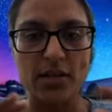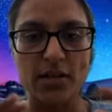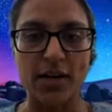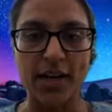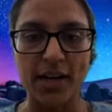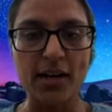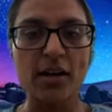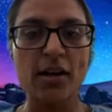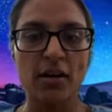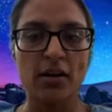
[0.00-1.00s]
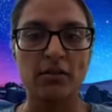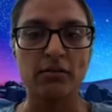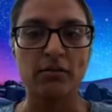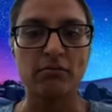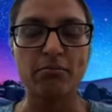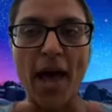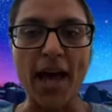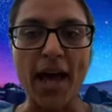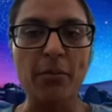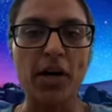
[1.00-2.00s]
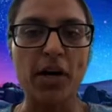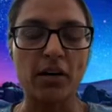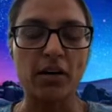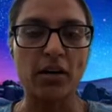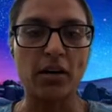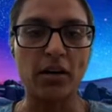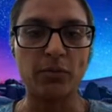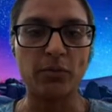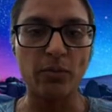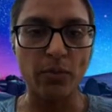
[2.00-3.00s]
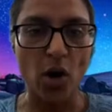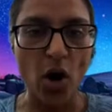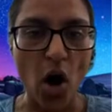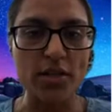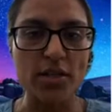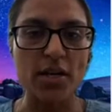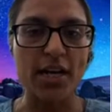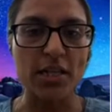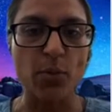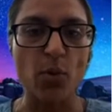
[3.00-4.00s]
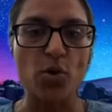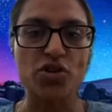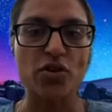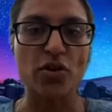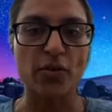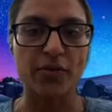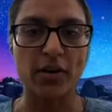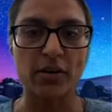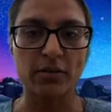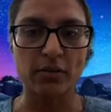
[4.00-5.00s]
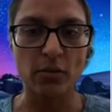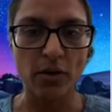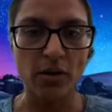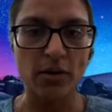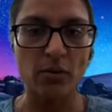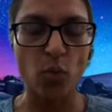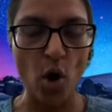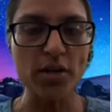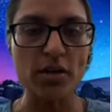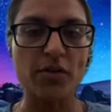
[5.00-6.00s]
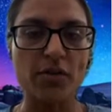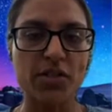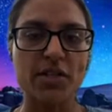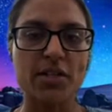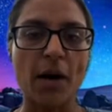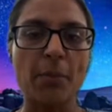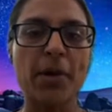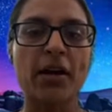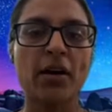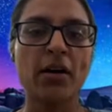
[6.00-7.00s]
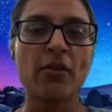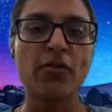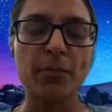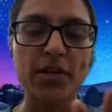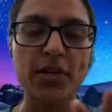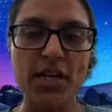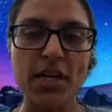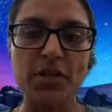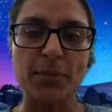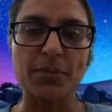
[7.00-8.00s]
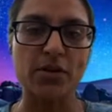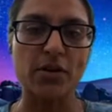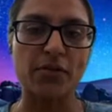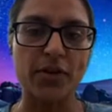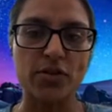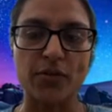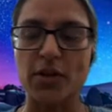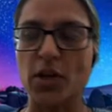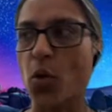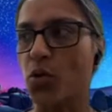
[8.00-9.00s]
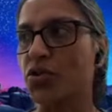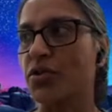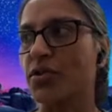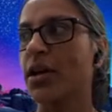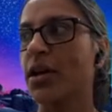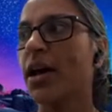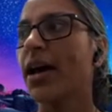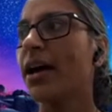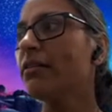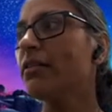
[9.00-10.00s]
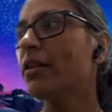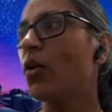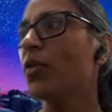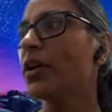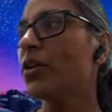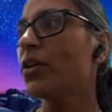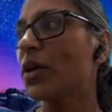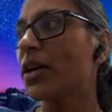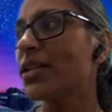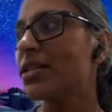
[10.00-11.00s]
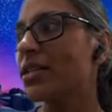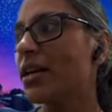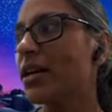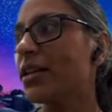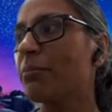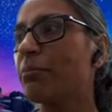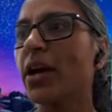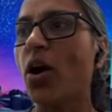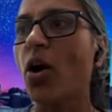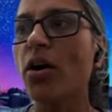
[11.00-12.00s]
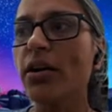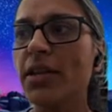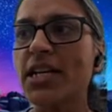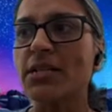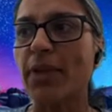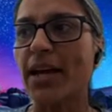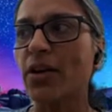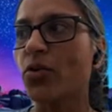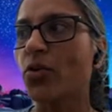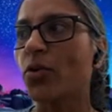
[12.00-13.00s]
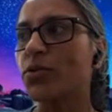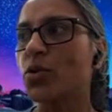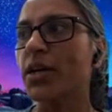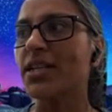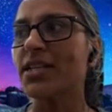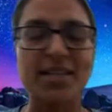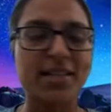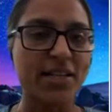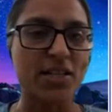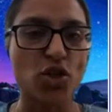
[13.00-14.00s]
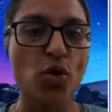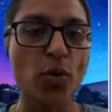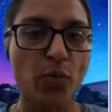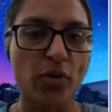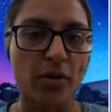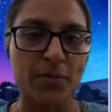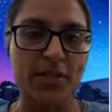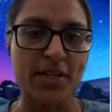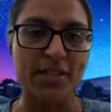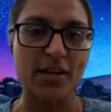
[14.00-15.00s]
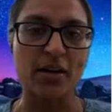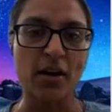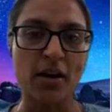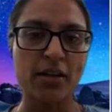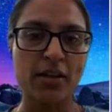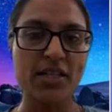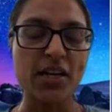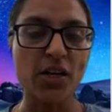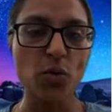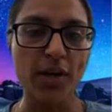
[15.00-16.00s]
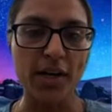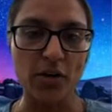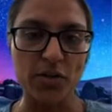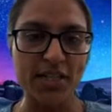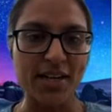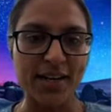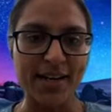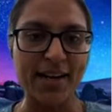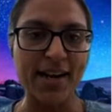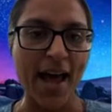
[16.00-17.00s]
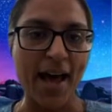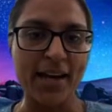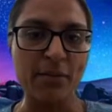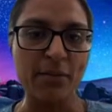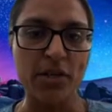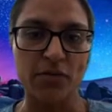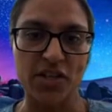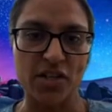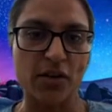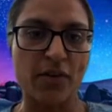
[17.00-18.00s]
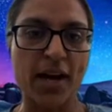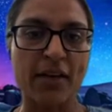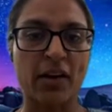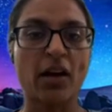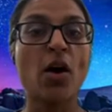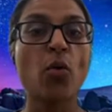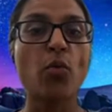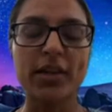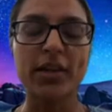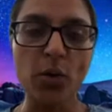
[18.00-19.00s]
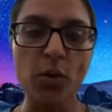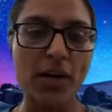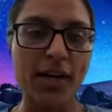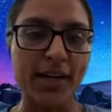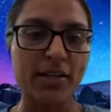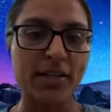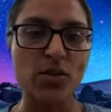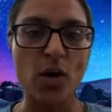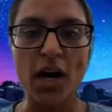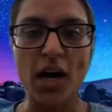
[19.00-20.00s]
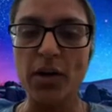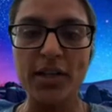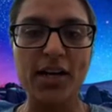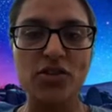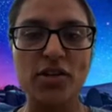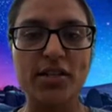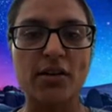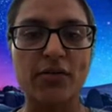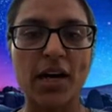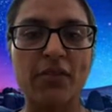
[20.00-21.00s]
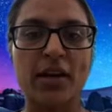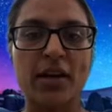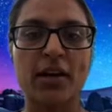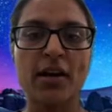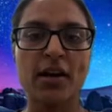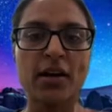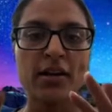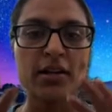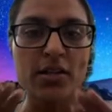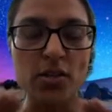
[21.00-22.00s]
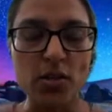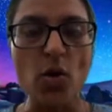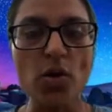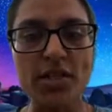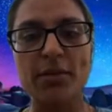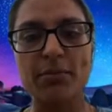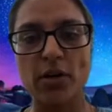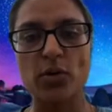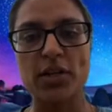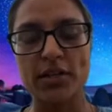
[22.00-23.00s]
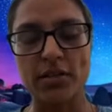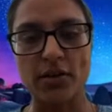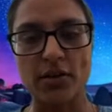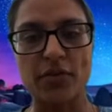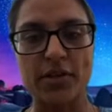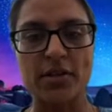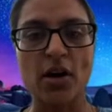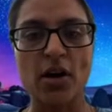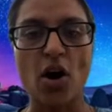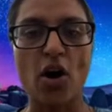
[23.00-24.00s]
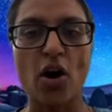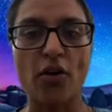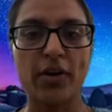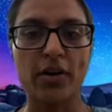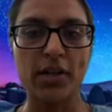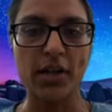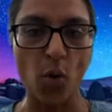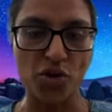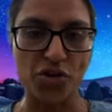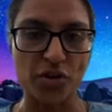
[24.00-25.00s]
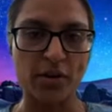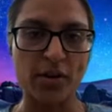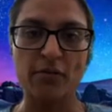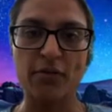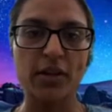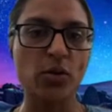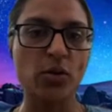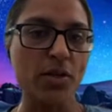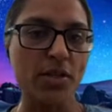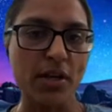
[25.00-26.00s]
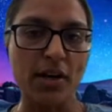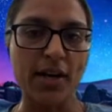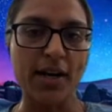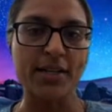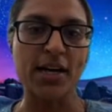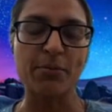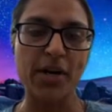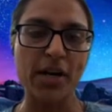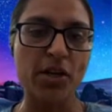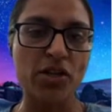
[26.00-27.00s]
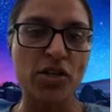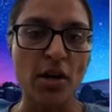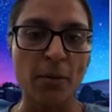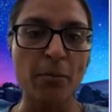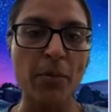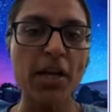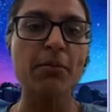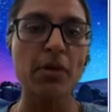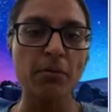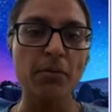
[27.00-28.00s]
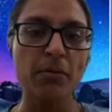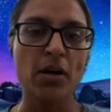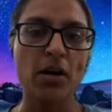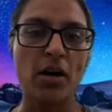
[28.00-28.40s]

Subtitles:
are like little magma or hot exposure of water which is coming from the deep subsurface of the oceans. And over here you can see that beyond these microbes, you can see these tube worms. These are eukaryotes. These are little animals which are surviving without light. So how are they actually surviving so deep below the surface of the ocean with no sunlight and pretty much minimum